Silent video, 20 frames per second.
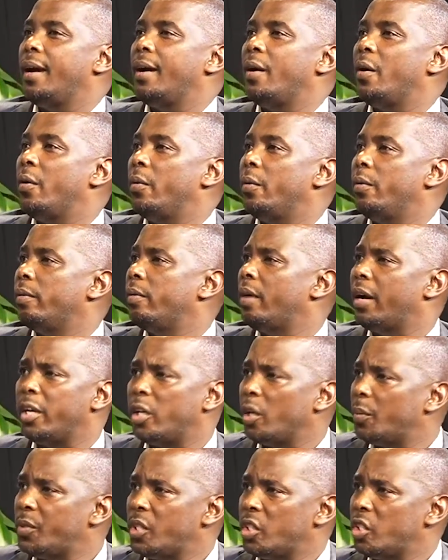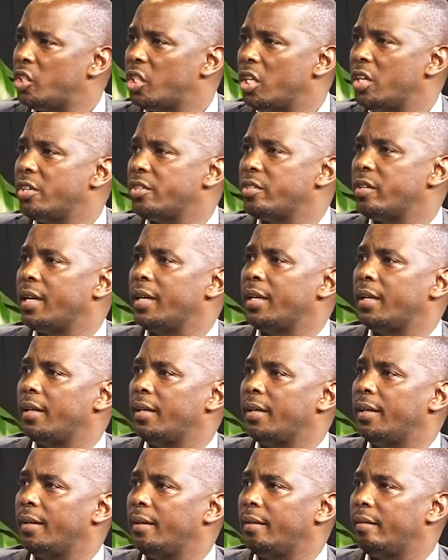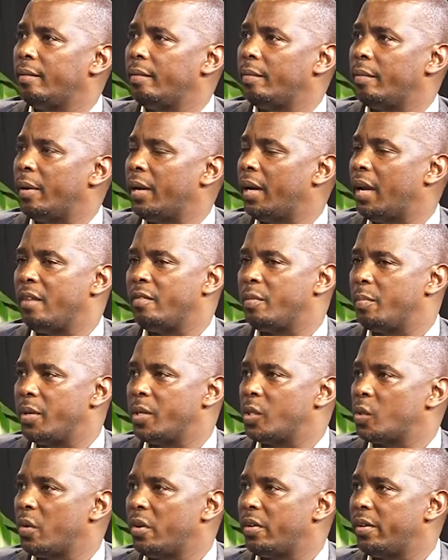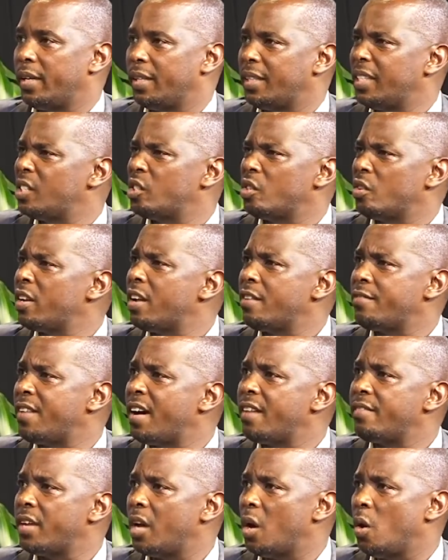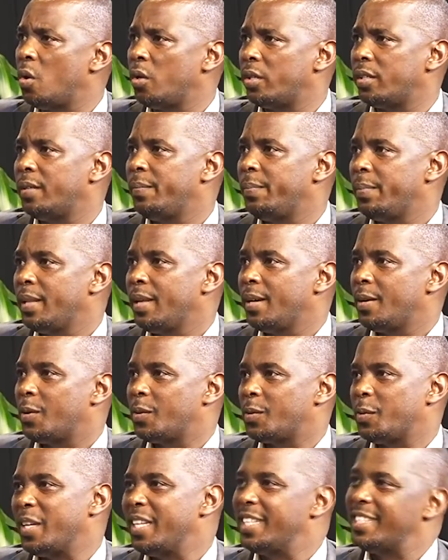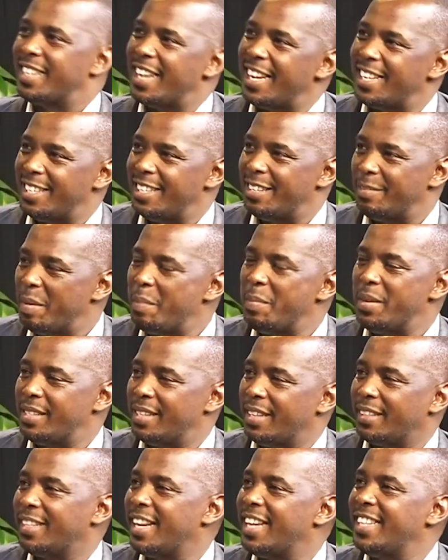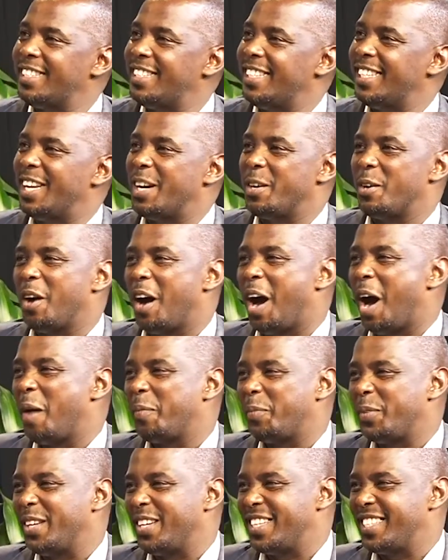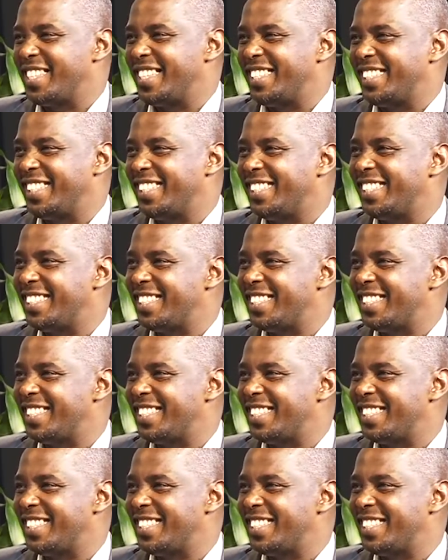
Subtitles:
or adopting children when everybody's wondering? This is only a 5-year-old. Because when he's 9, maybe he's at 19 now, you're happy, excited.